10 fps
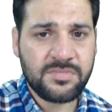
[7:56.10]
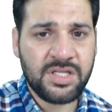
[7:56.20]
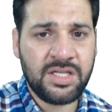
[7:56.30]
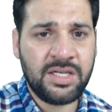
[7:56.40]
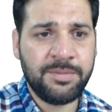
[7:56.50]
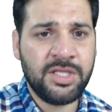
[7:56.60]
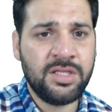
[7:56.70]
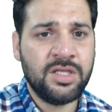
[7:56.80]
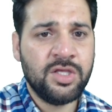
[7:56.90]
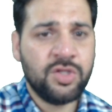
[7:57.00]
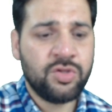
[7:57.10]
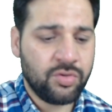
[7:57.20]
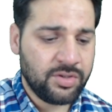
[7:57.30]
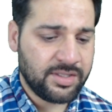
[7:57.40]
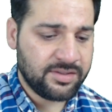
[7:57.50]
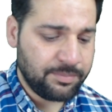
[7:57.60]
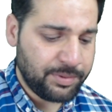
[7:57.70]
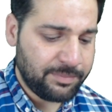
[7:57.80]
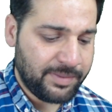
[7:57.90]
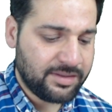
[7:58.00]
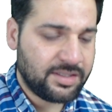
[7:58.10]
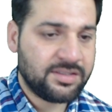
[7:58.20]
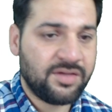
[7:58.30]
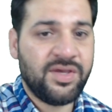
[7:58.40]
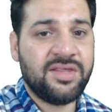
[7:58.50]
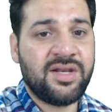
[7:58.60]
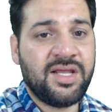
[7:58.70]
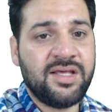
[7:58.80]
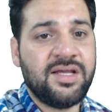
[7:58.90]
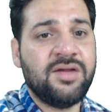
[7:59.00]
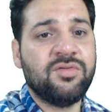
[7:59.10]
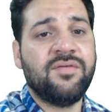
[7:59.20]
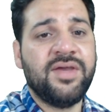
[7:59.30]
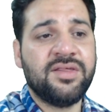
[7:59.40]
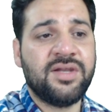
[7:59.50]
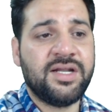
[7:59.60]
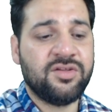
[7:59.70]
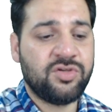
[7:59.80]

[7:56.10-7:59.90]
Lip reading: Let me show you the simple method. The wage rate is